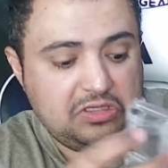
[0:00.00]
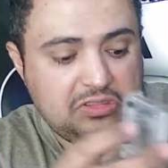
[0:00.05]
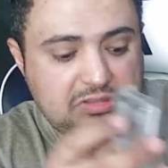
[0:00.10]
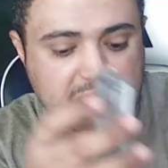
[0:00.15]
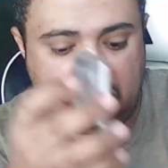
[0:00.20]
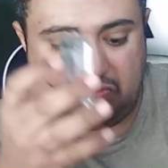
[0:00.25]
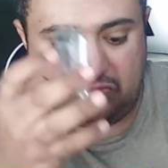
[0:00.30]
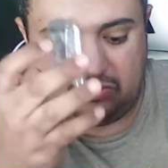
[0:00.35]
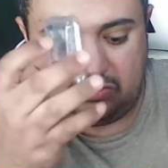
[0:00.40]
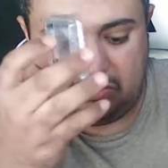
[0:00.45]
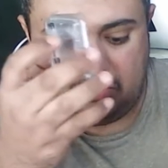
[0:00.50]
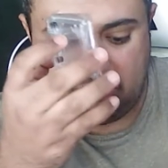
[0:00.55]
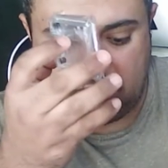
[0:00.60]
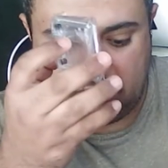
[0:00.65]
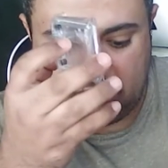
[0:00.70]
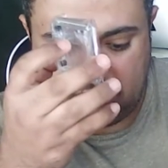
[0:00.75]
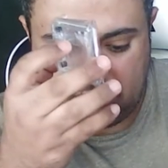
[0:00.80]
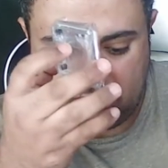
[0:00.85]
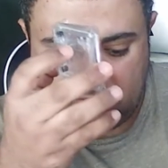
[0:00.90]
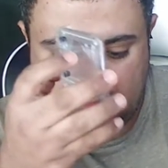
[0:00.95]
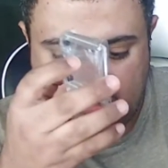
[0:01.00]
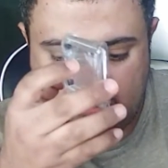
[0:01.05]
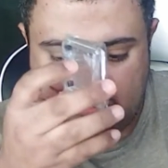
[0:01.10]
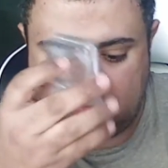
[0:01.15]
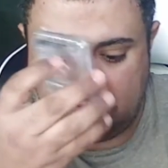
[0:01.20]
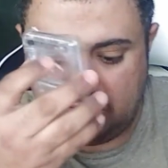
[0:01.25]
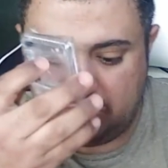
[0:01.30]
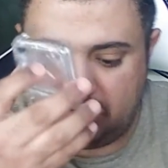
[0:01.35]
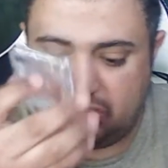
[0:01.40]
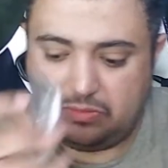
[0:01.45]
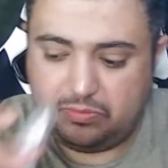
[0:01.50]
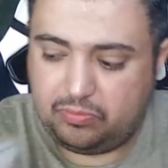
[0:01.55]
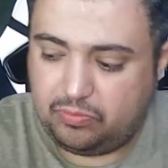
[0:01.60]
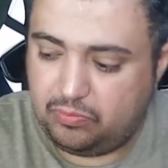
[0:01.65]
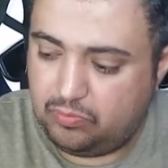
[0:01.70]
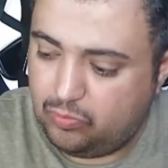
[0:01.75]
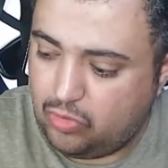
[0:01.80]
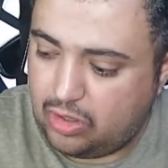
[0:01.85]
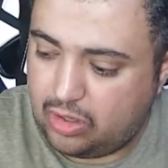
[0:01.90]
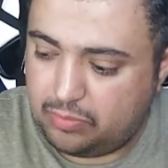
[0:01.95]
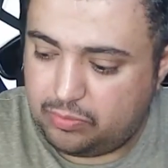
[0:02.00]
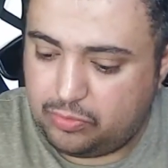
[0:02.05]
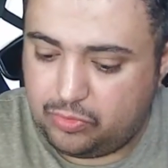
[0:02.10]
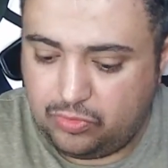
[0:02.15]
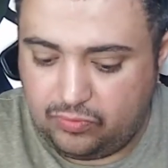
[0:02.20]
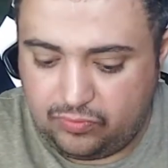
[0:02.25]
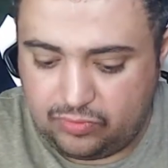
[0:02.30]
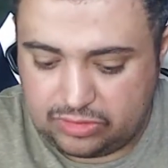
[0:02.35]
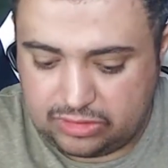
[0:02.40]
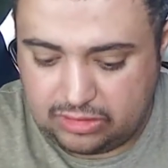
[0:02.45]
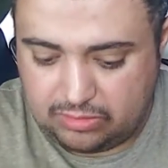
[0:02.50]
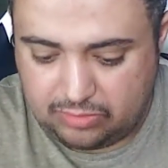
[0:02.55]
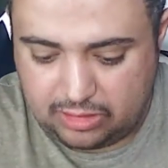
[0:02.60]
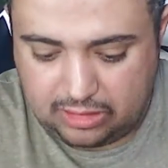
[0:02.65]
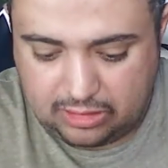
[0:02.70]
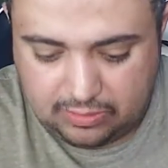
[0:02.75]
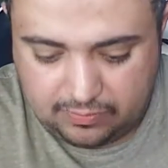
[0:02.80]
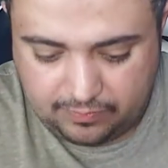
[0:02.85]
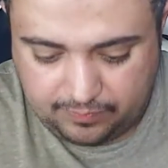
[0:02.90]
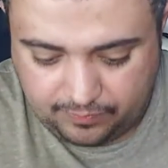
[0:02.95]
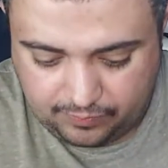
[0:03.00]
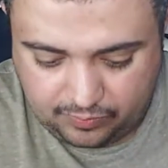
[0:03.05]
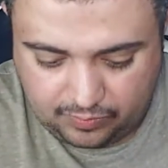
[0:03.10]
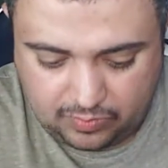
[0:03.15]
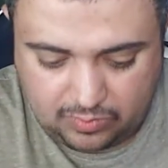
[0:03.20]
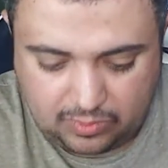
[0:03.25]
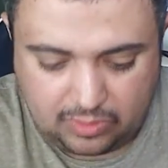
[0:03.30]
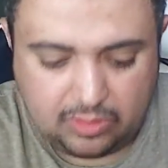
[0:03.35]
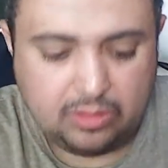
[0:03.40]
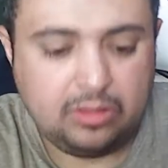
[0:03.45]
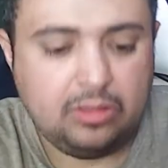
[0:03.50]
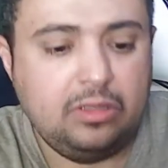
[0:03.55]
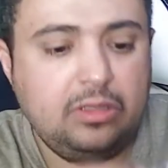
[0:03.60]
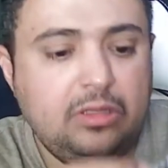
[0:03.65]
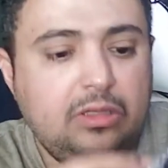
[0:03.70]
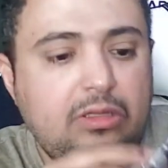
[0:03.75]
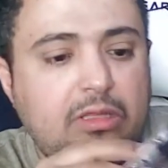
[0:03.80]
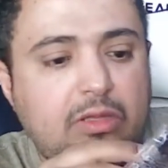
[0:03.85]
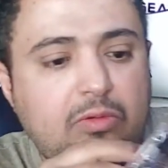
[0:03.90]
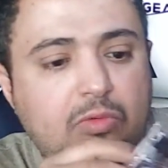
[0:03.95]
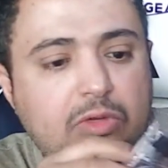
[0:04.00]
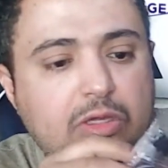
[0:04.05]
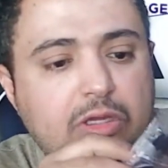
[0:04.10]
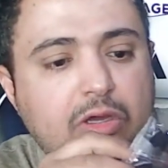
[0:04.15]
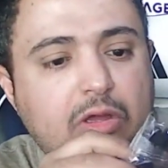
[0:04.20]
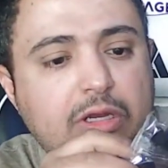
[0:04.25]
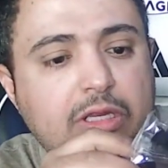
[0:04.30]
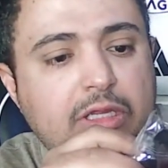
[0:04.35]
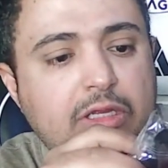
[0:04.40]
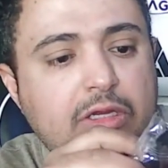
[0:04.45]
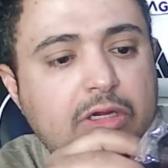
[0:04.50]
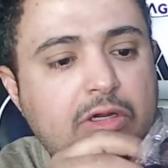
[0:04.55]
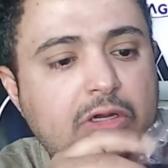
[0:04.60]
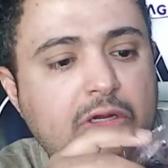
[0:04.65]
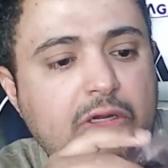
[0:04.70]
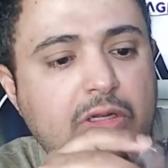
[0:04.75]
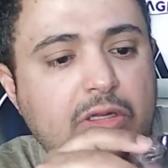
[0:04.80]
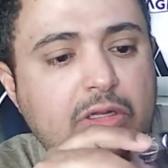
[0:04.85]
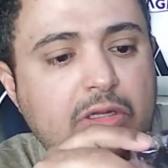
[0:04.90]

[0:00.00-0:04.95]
so. Maybe the waterproof or something. Then we got here